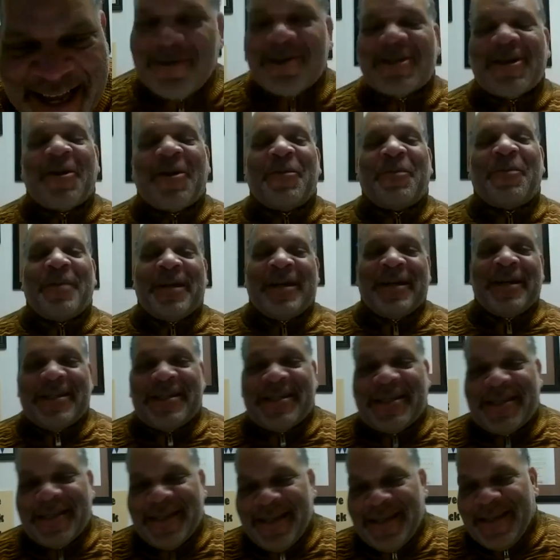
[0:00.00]
we, so
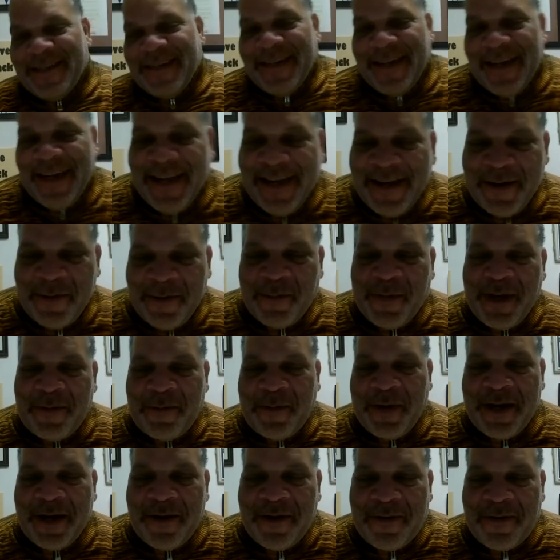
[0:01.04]
much. Uh, we're,
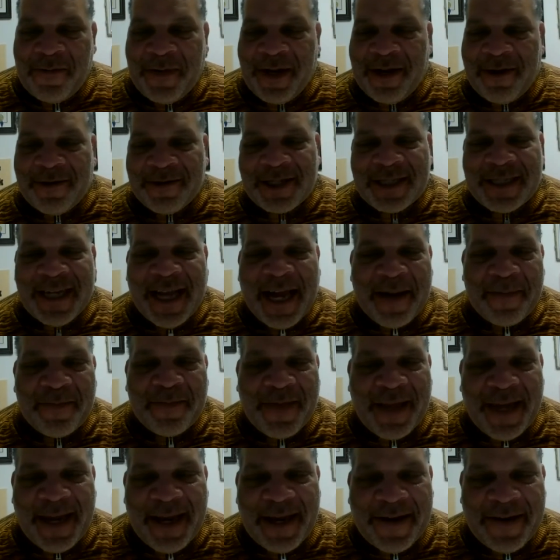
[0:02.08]
we're gonna we're gonna stop
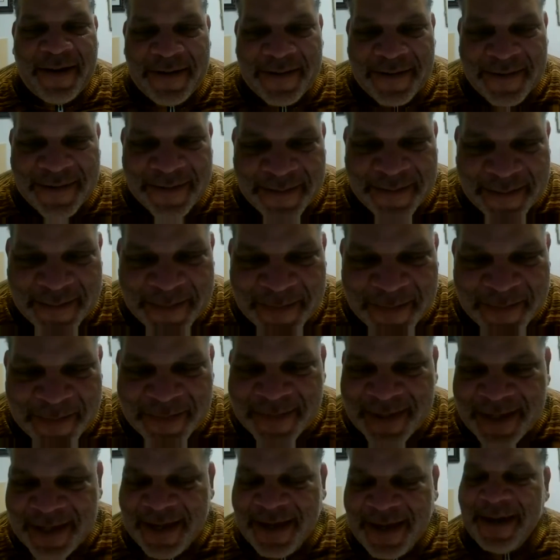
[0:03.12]
there.
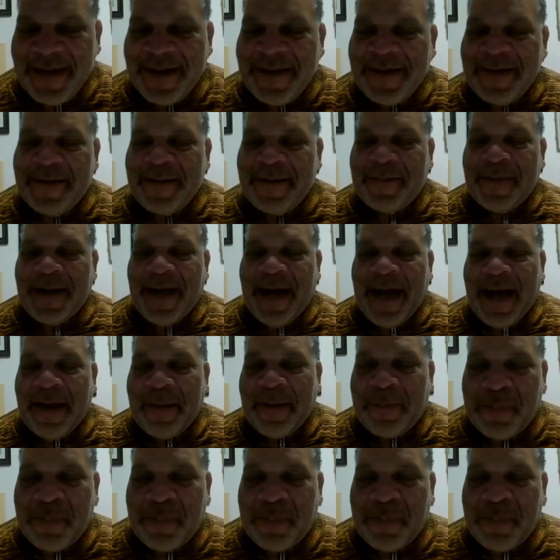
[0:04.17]
Um, I